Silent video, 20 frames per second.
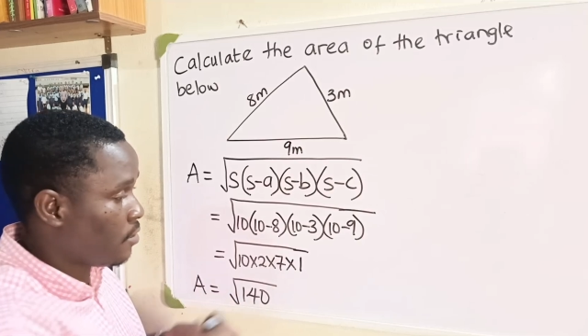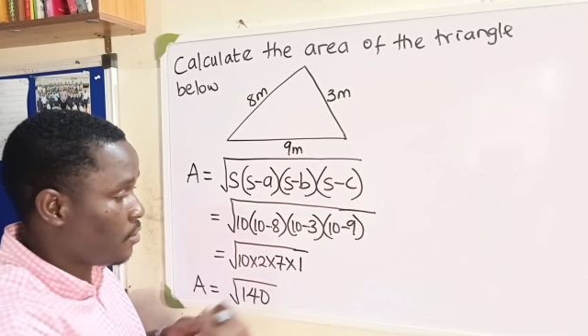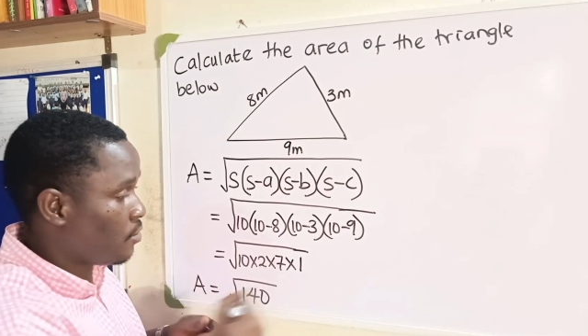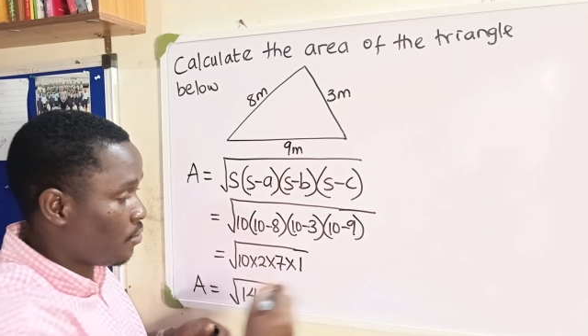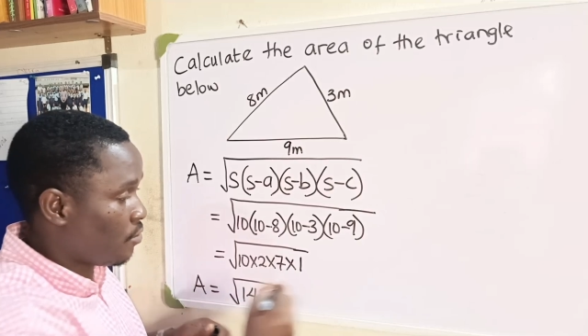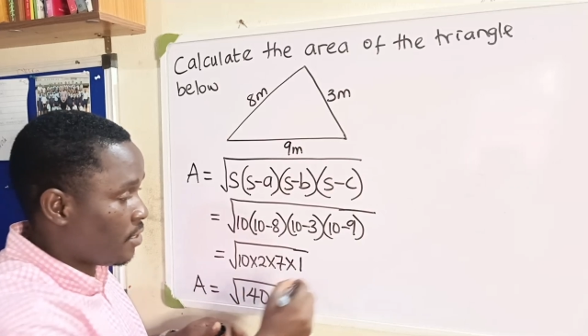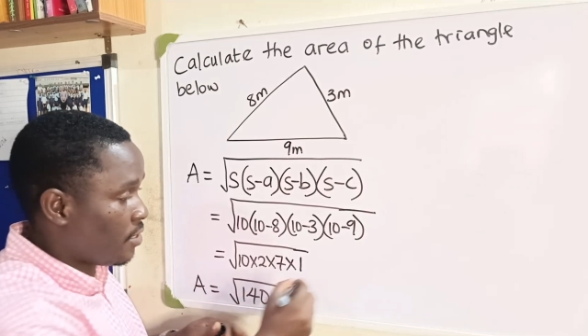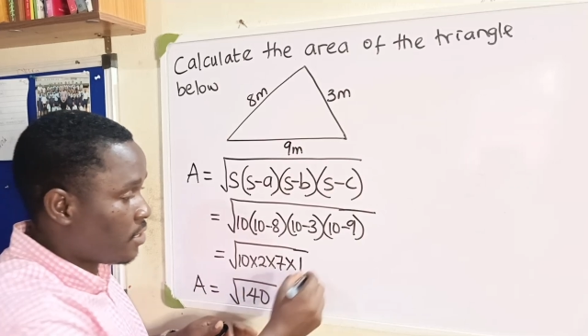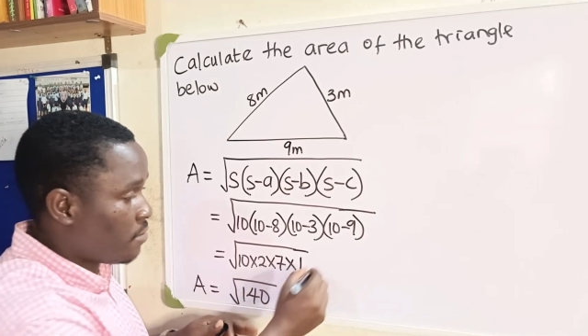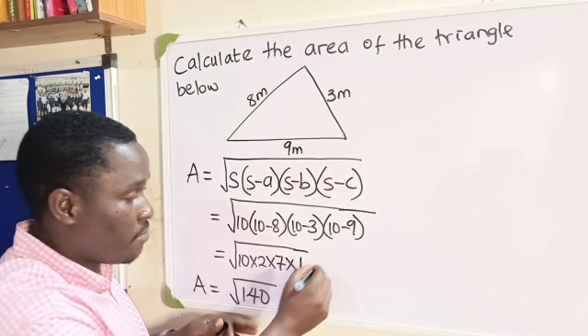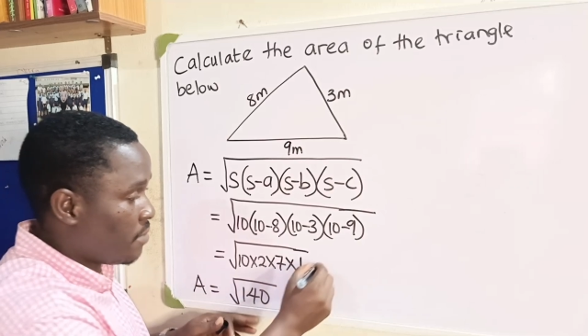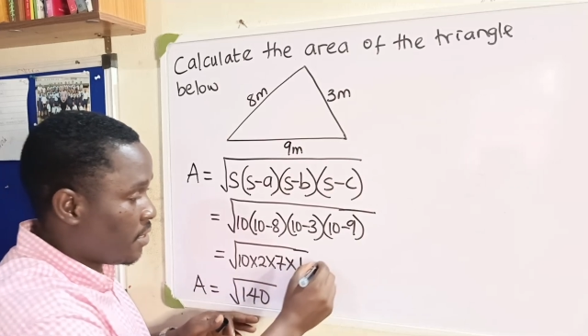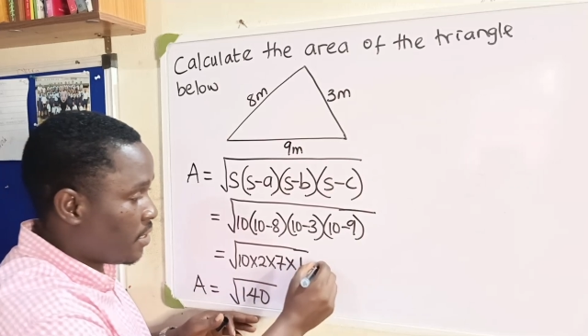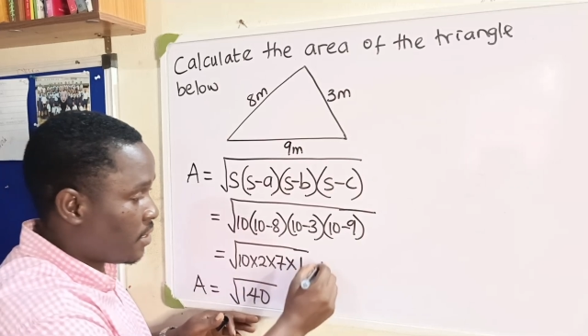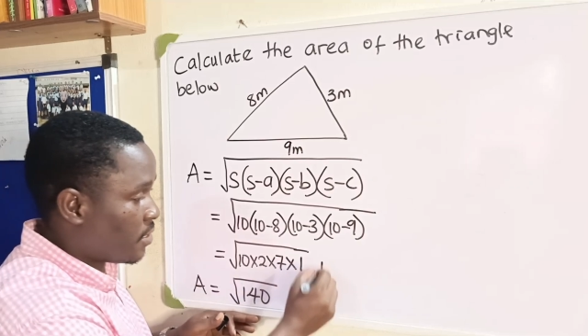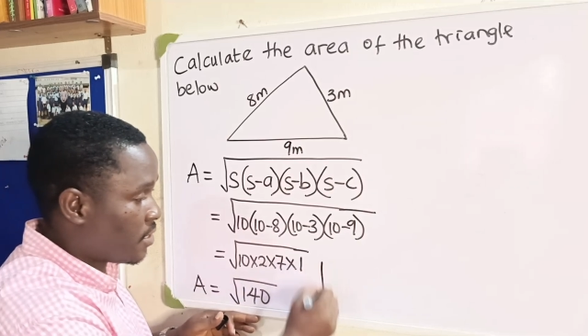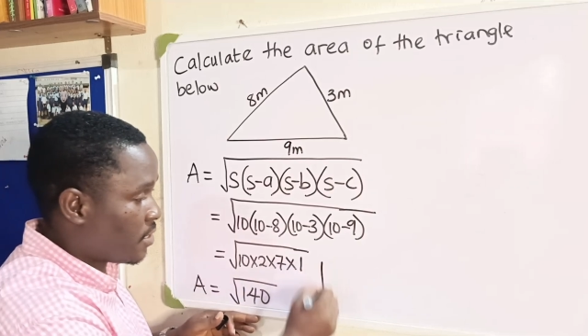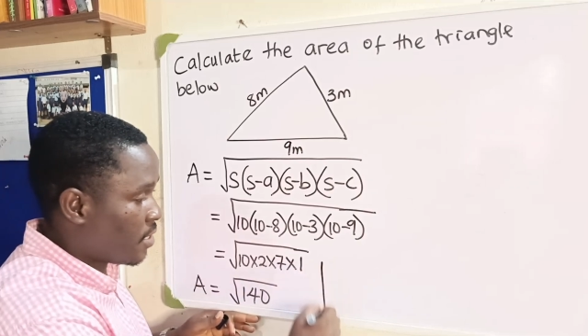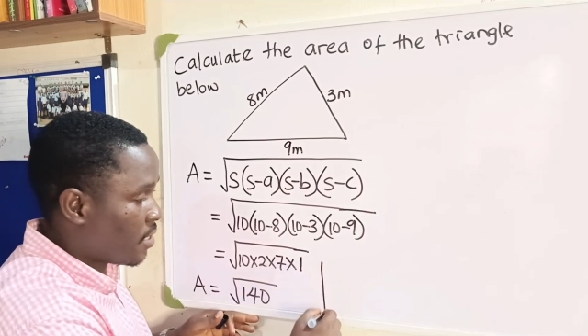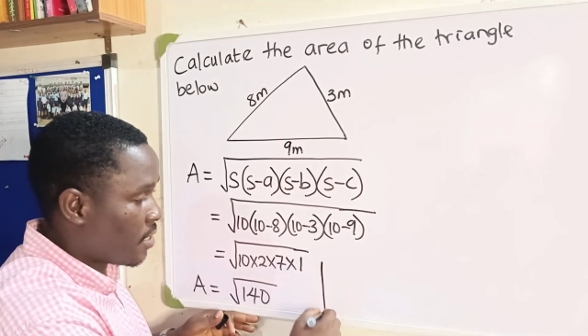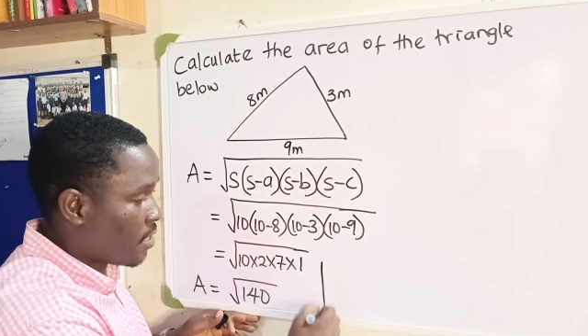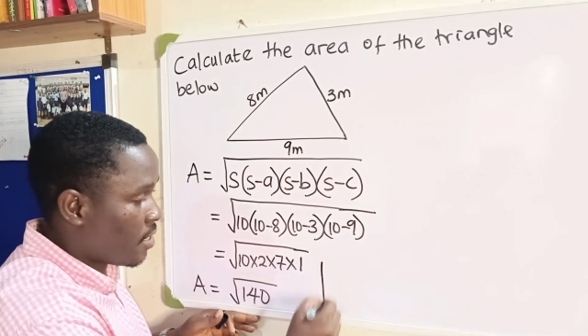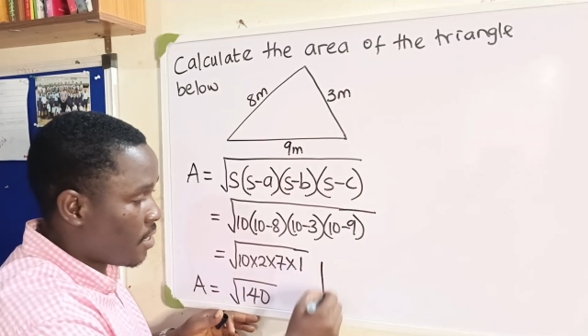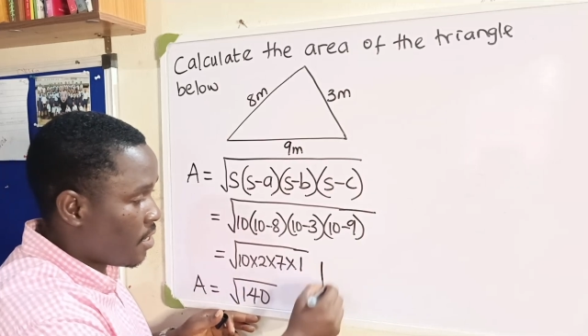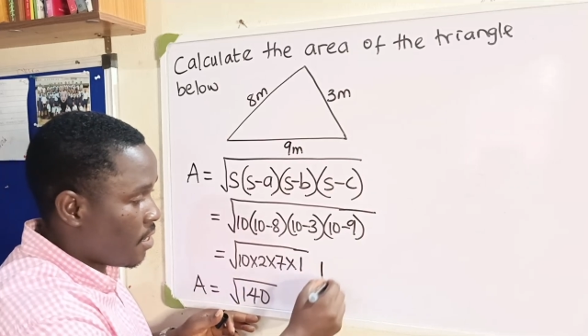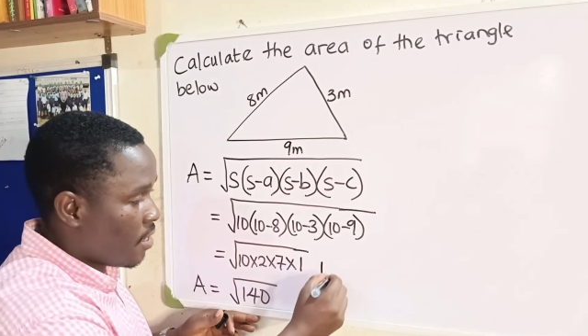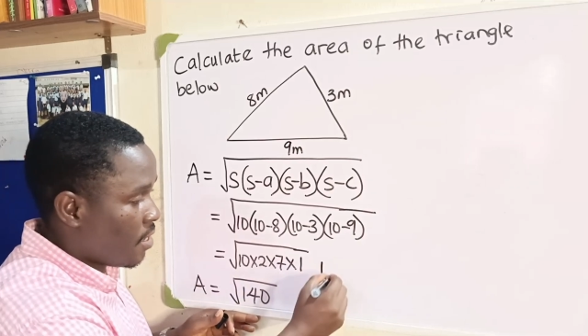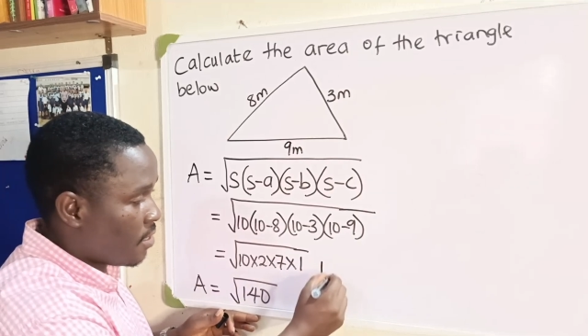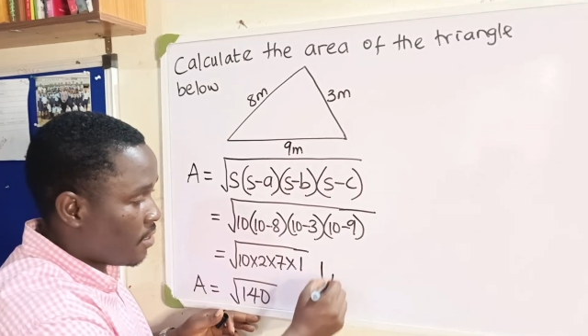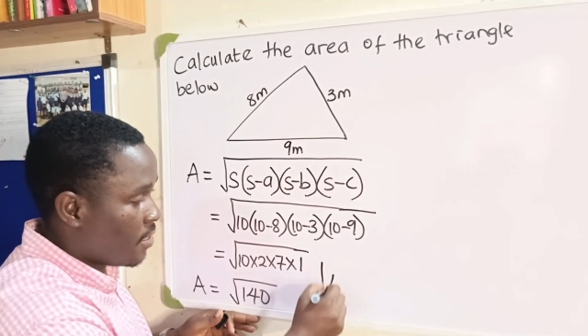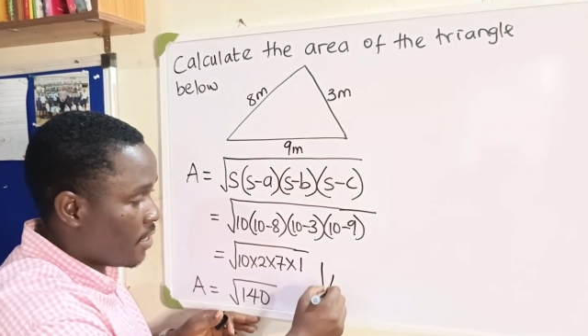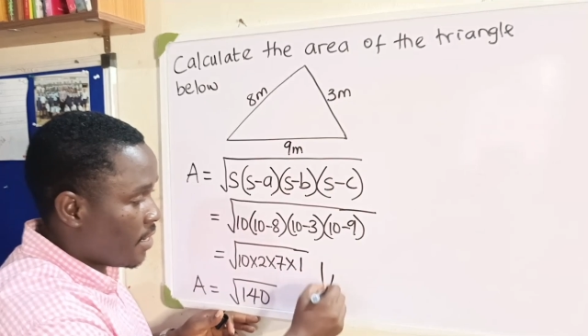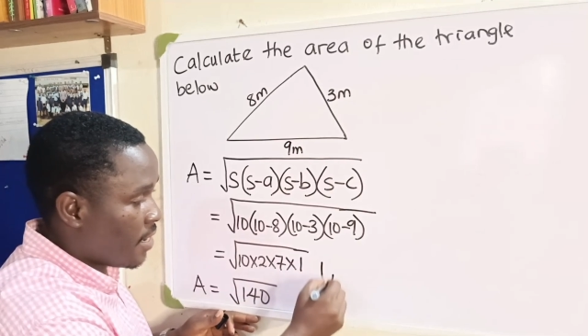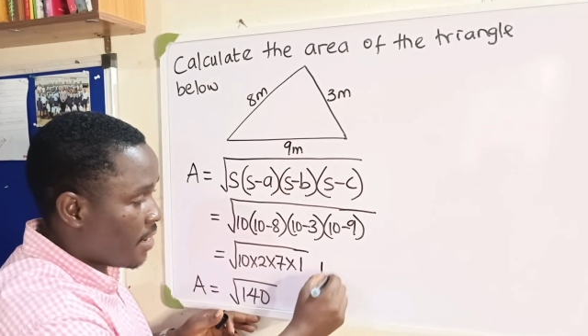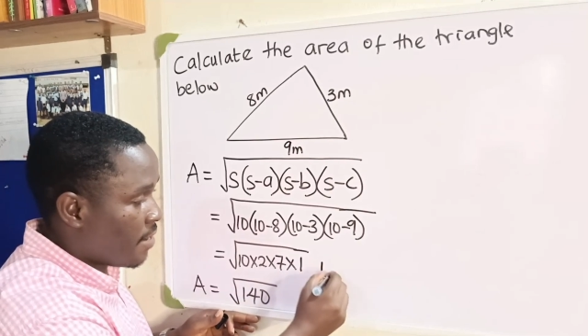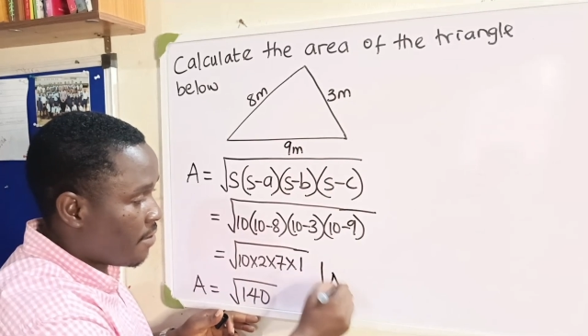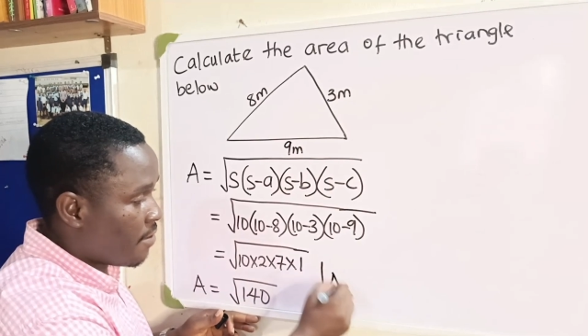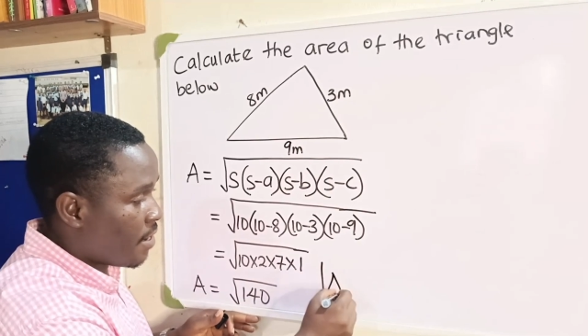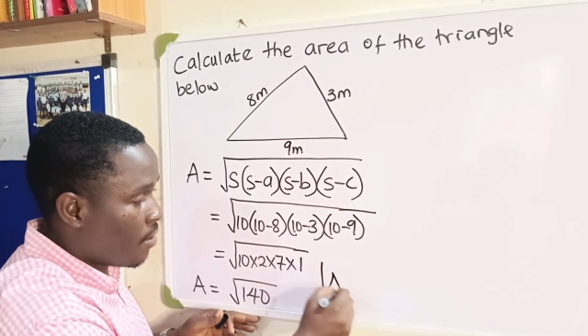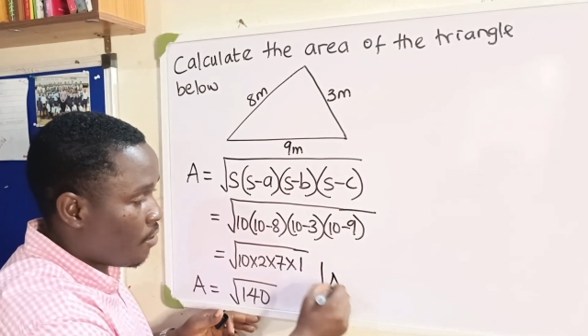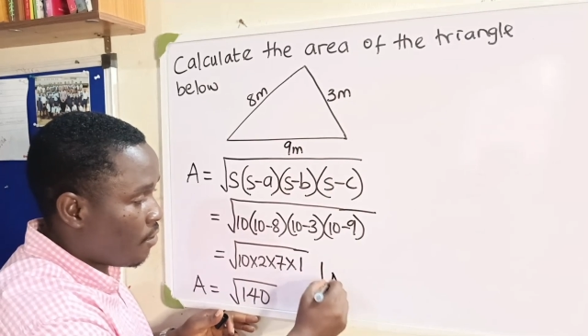So this means the area